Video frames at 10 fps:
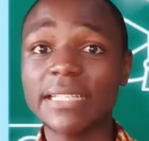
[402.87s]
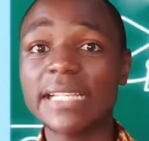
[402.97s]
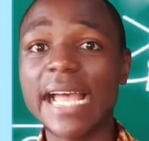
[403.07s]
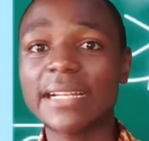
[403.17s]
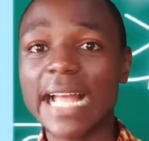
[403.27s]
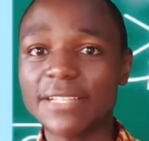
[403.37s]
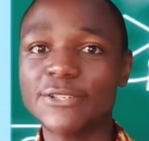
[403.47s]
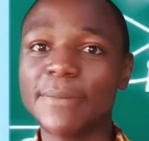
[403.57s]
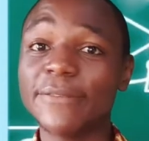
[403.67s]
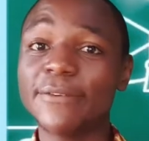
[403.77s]
This said,
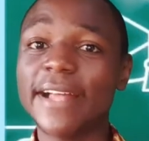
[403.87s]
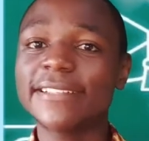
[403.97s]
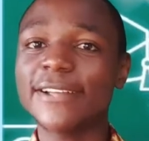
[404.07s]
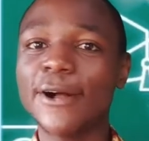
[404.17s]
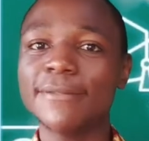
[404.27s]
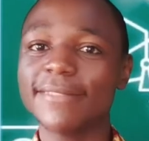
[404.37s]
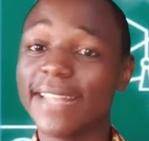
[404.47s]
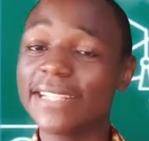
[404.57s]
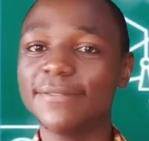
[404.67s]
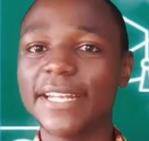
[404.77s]
catch you, my friends, on
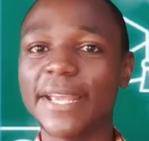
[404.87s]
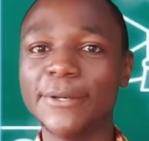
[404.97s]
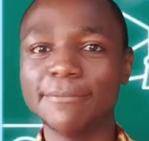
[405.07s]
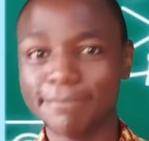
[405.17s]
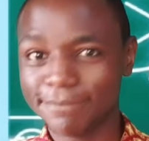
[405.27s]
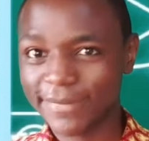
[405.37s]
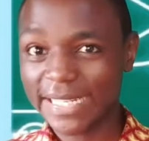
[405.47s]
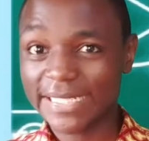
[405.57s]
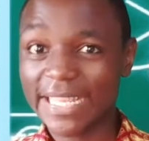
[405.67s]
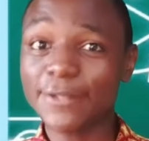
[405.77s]
the next video.
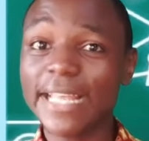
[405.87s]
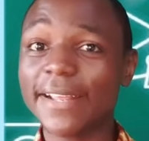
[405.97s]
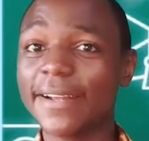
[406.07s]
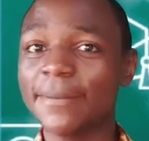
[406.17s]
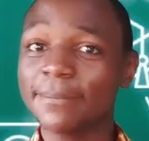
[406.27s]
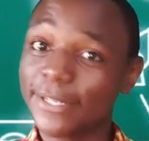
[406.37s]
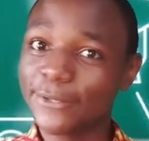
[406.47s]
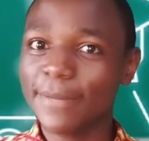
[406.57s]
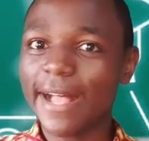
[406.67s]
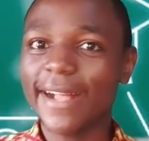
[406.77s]
See you later.
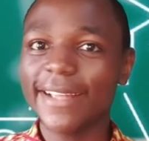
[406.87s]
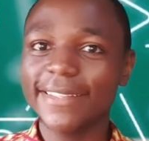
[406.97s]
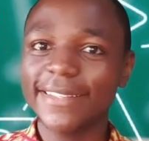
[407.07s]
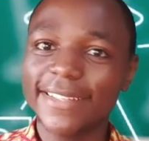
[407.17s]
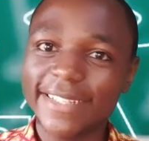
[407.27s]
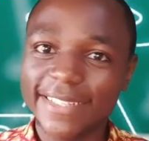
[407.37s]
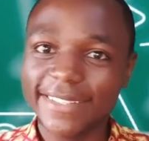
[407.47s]
Goodbye.